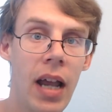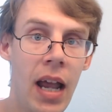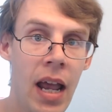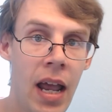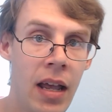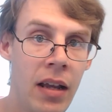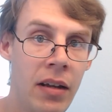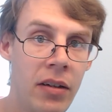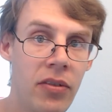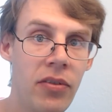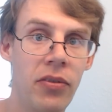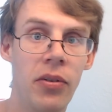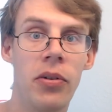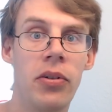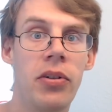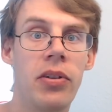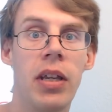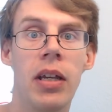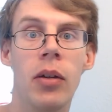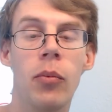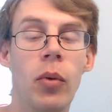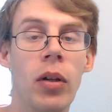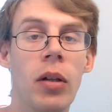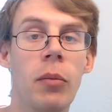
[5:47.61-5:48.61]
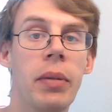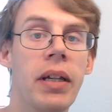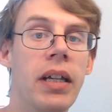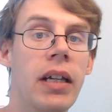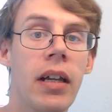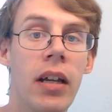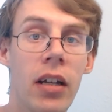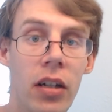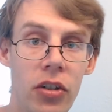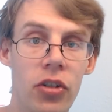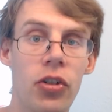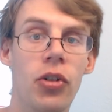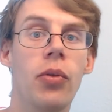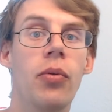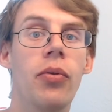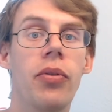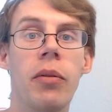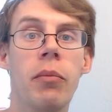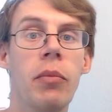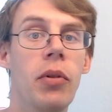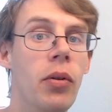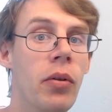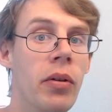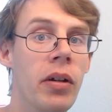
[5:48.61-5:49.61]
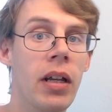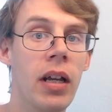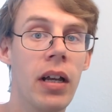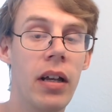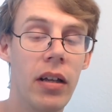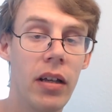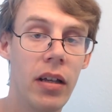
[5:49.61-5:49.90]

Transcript: and Thursday will be To The Moon.